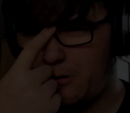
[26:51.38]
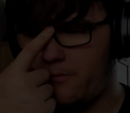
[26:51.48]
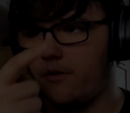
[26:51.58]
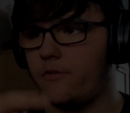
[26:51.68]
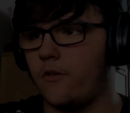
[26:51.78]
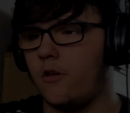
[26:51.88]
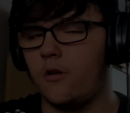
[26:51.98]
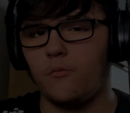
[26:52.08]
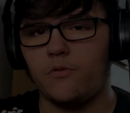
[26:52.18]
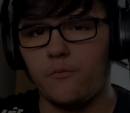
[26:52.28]

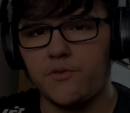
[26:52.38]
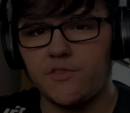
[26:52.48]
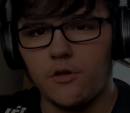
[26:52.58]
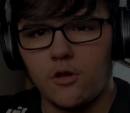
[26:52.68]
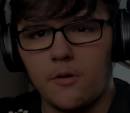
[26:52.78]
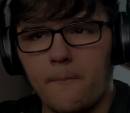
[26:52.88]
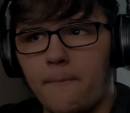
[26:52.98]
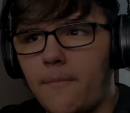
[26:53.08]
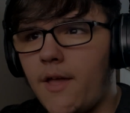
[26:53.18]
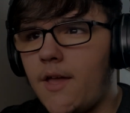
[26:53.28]
There was the
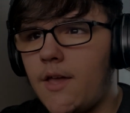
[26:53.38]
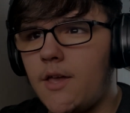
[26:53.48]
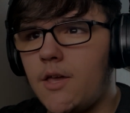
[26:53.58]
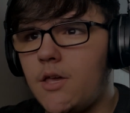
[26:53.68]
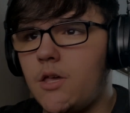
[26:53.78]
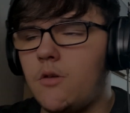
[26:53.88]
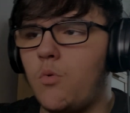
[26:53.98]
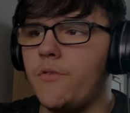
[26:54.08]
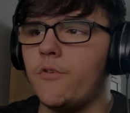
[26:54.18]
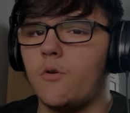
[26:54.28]
May
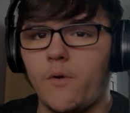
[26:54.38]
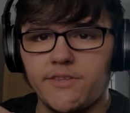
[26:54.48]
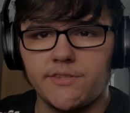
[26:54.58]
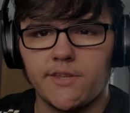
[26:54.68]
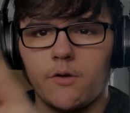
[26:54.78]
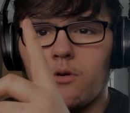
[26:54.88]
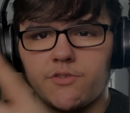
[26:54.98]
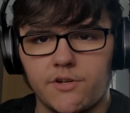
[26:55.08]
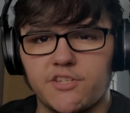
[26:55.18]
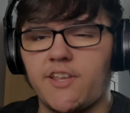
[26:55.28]
one's on a Wednesday,
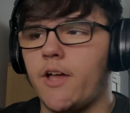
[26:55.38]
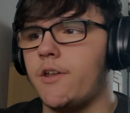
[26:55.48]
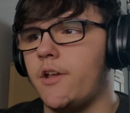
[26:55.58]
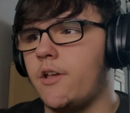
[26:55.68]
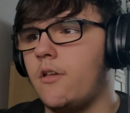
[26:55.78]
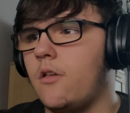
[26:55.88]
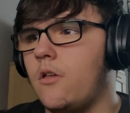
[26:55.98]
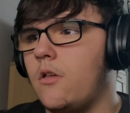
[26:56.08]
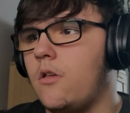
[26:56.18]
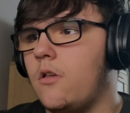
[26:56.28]
one's on a Saturday.
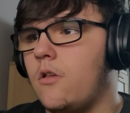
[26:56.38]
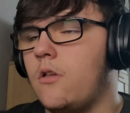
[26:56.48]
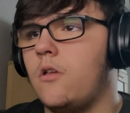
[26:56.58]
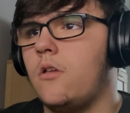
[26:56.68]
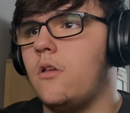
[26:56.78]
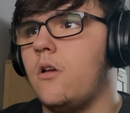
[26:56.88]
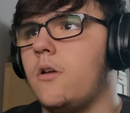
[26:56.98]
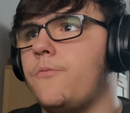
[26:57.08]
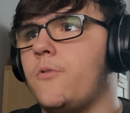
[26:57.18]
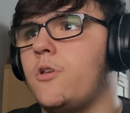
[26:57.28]

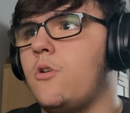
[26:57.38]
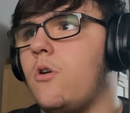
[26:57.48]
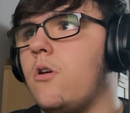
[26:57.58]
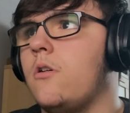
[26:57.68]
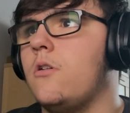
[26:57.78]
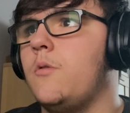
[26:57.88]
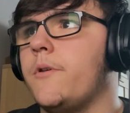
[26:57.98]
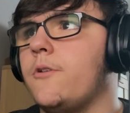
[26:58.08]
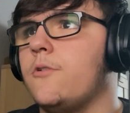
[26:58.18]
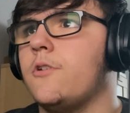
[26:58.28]
I forgot. Oh
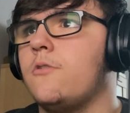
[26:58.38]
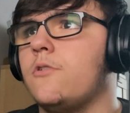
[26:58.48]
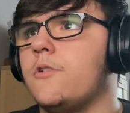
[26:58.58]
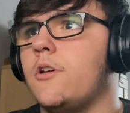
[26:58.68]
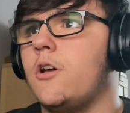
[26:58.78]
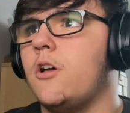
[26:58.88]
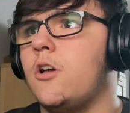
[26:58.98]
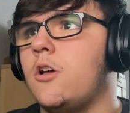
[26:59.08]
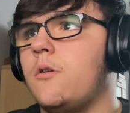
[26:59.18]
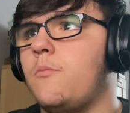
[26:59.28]
my god, hold
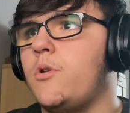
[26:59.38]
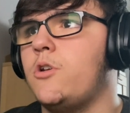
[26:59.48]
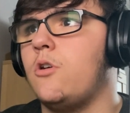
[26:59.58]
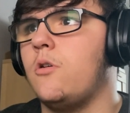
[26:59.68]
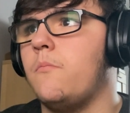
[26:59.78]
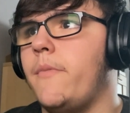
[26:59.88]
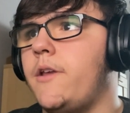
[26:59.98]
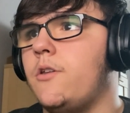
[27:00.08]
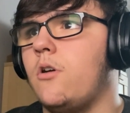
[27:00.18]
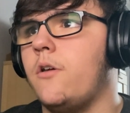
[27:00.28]
on. We got
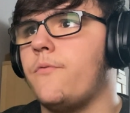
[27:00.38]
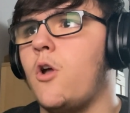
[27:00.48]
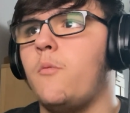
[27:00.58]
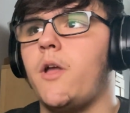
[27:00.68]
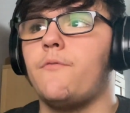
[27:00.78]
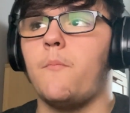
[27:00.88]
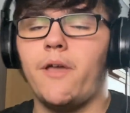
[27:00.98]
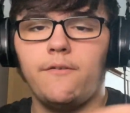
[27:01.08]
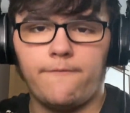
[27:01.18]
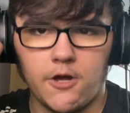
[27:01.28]
May 9th. We have a
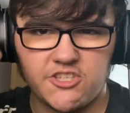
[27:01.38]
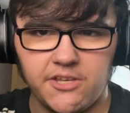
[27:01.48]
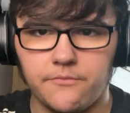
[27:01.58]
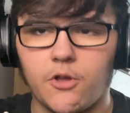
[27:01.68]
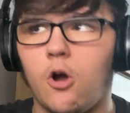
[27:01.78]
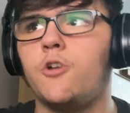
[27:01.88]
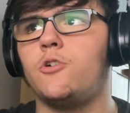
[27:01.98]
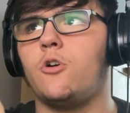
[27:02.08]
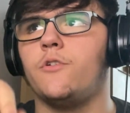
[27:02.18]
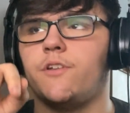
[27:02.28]
May 13th
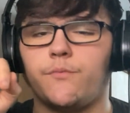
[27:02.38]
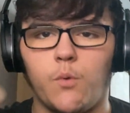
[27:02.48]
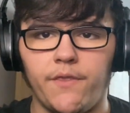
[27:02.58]
card on this